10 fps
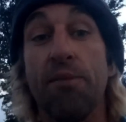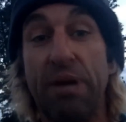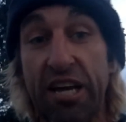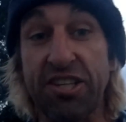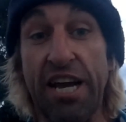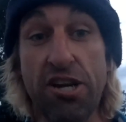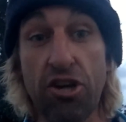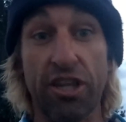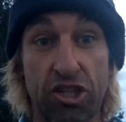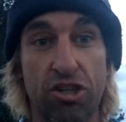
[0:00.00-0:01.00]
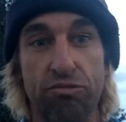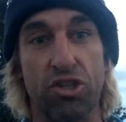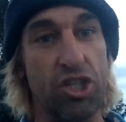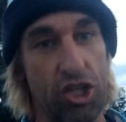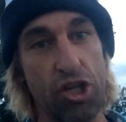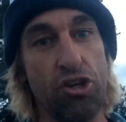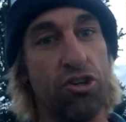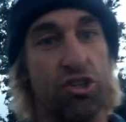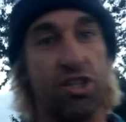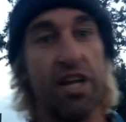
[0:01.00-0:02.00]
Because I knew this dude was
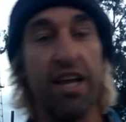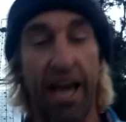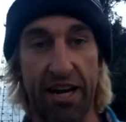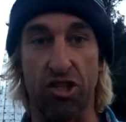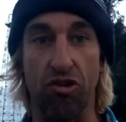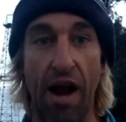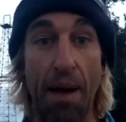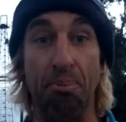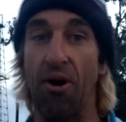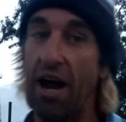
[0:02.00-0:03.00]
huge and a scrapper.